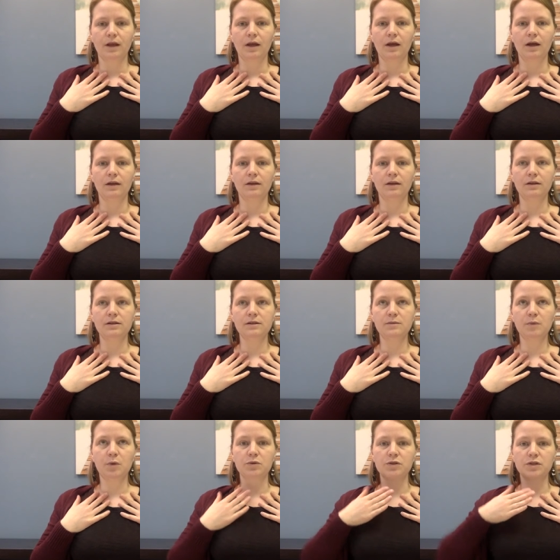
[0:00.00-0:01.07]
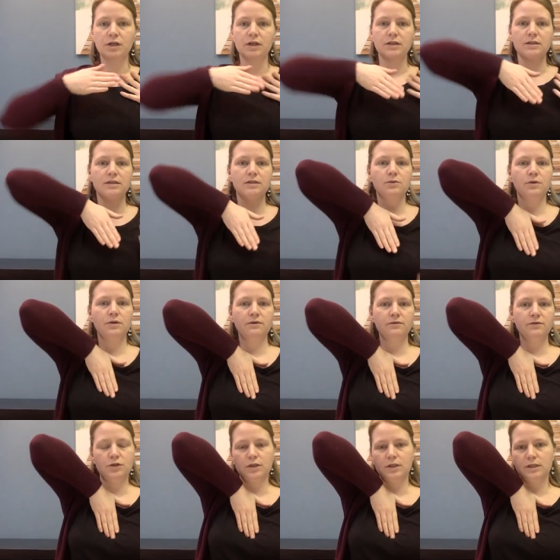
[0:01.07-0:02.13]
And this motion is sort of
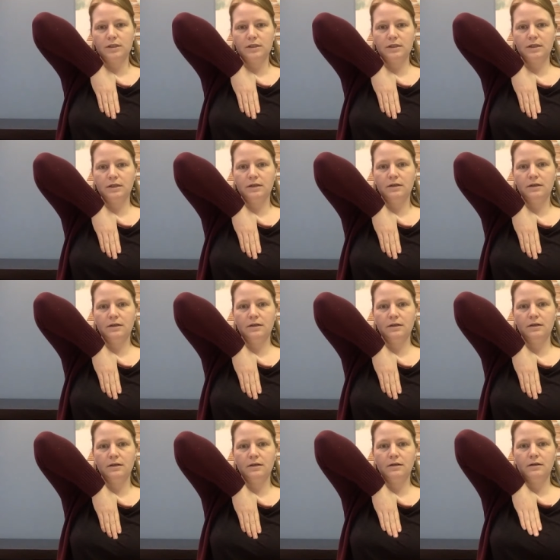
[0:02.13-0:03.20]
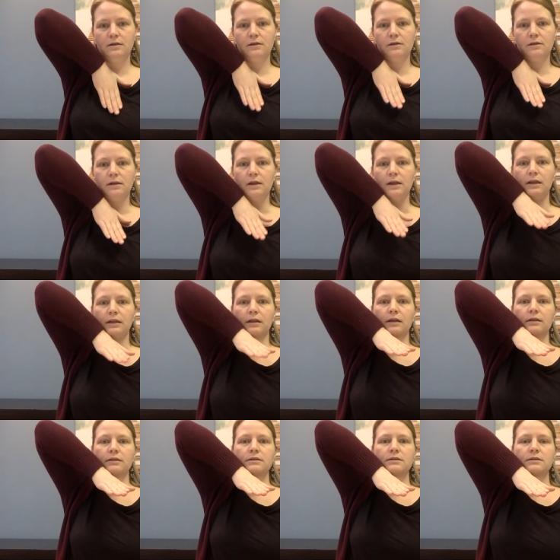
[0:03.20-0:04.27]
just like
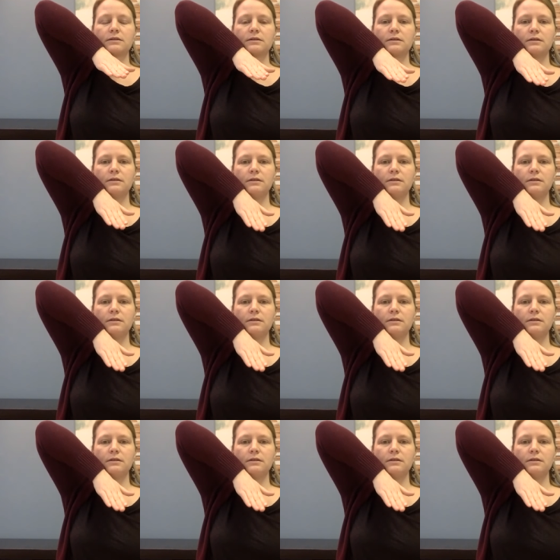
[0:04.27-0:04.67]
this.